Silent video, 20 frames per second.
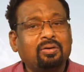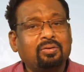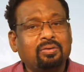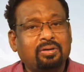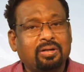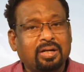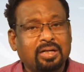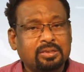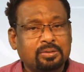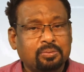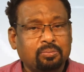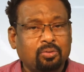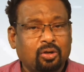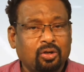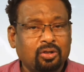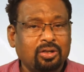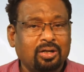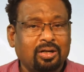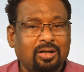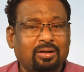drinks
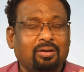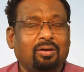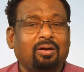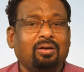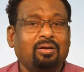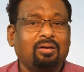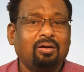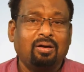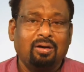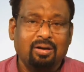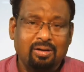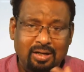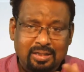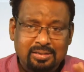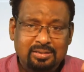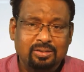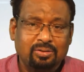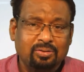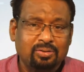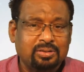bottle and all, or
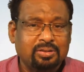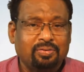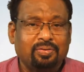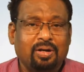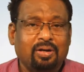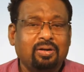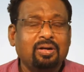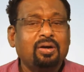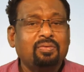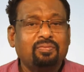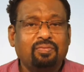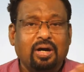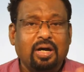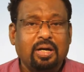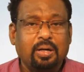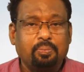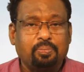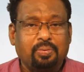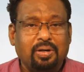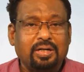else several
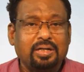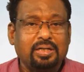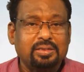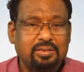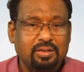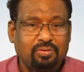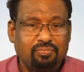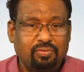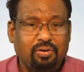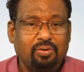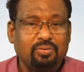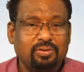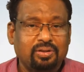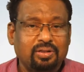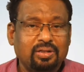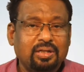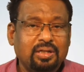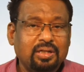foreign particles are found.